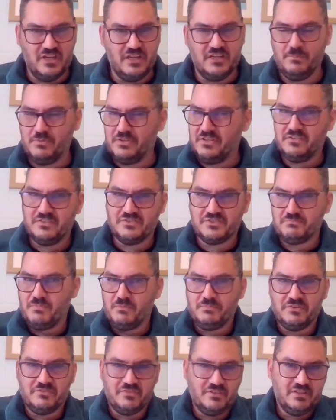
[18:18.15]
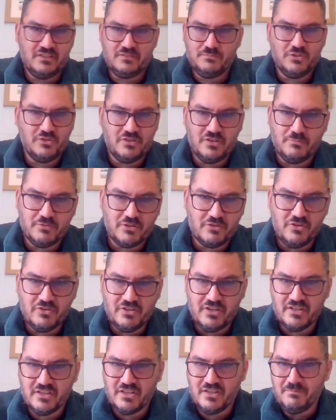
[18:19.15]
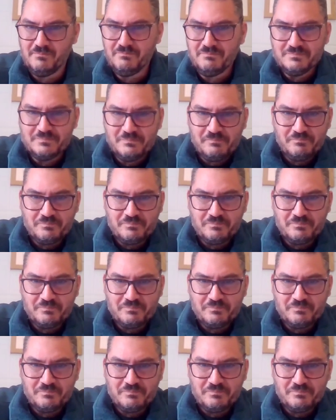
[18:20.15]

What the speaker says: anybody that's maybe thinking about coming along again?